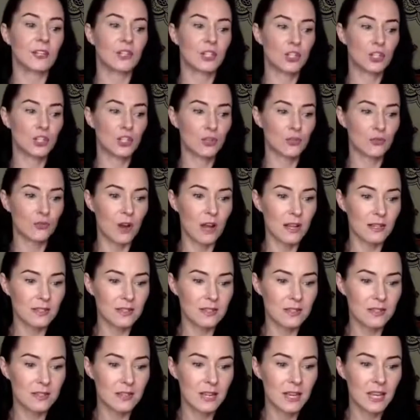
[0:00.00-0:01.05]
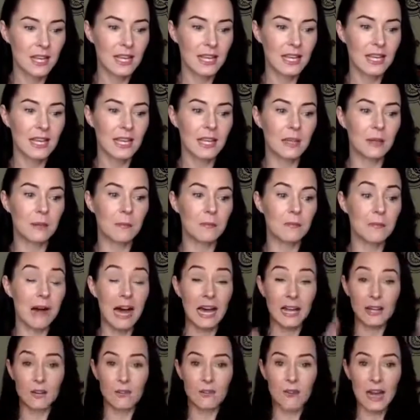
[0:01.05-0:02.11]
and trust in
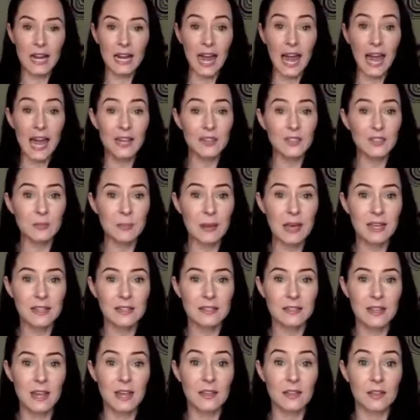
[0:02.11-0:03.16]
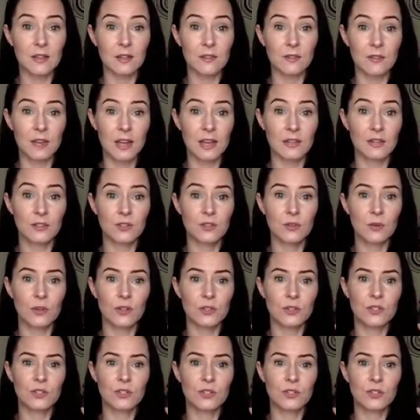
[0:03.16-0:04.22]
my divine aspects and the divine
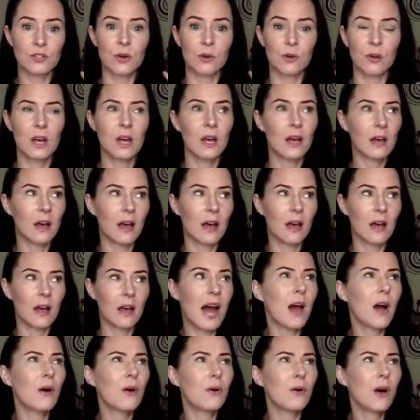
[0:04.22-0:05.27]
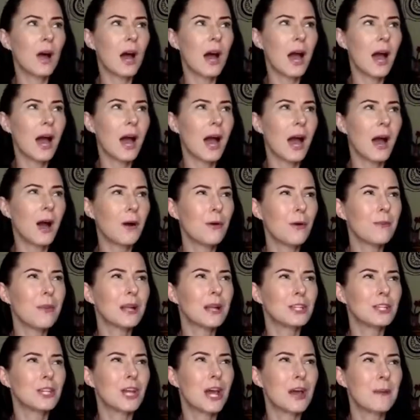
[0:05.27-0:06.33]
source. So how
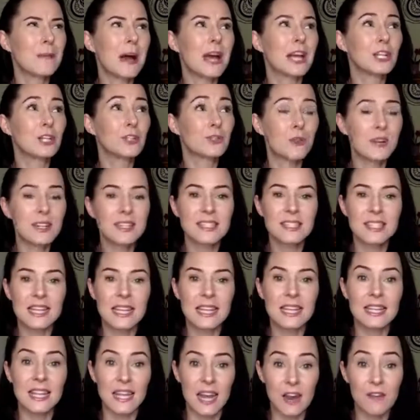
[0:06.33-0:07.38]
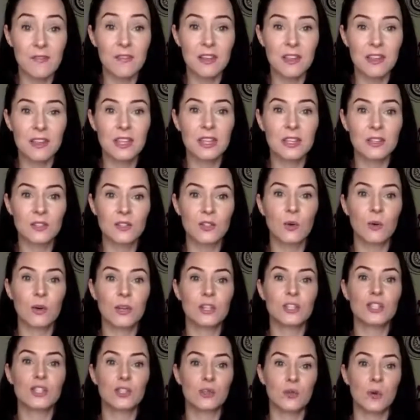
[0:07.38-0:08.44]
much am I trusting that everything is
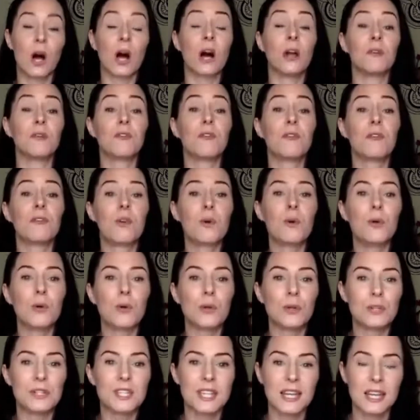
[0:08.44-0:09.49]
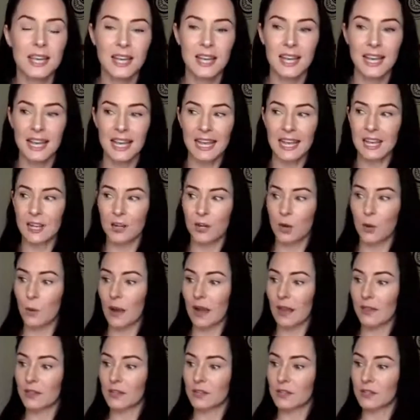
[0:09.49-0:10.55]
going to unfold in a
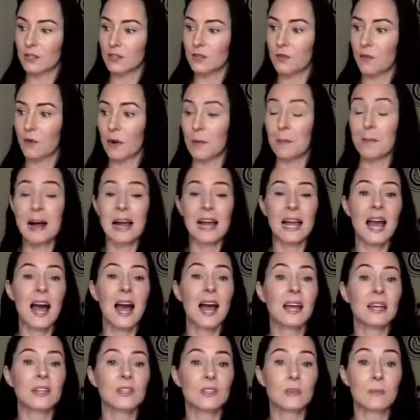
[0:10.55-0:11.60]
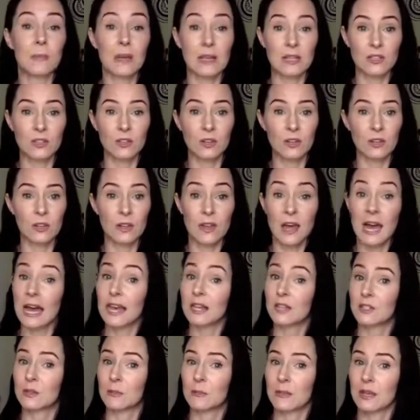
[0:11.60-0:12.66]
way that is for my highest and best good and the
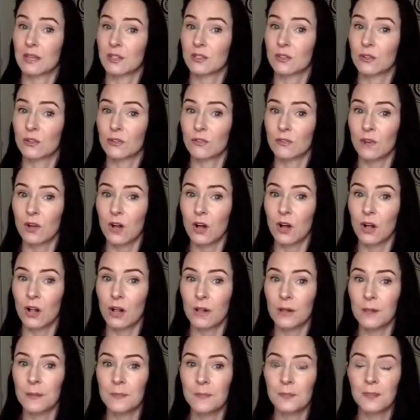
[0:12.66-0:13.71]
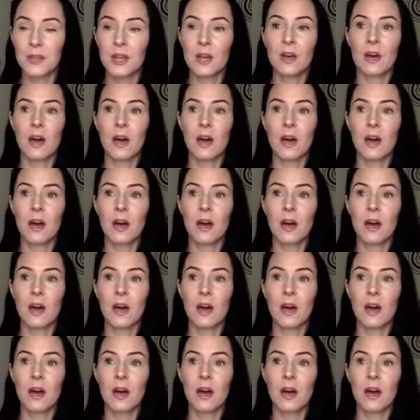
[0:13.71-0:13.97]
highest and best good of all?